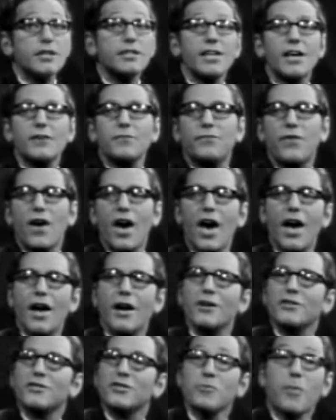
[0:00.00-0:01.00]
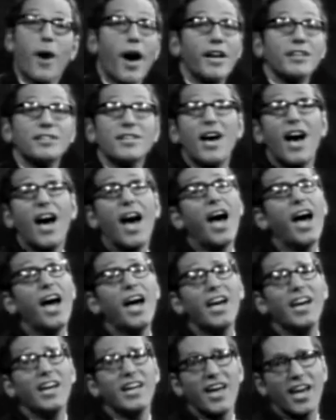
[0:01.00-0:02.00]
set fire to my
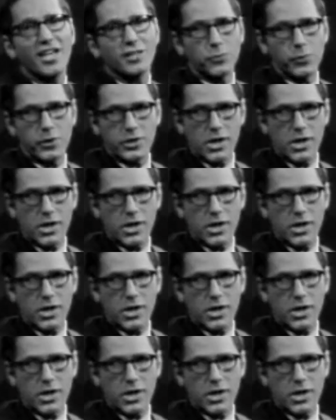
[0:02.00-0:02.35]
tie as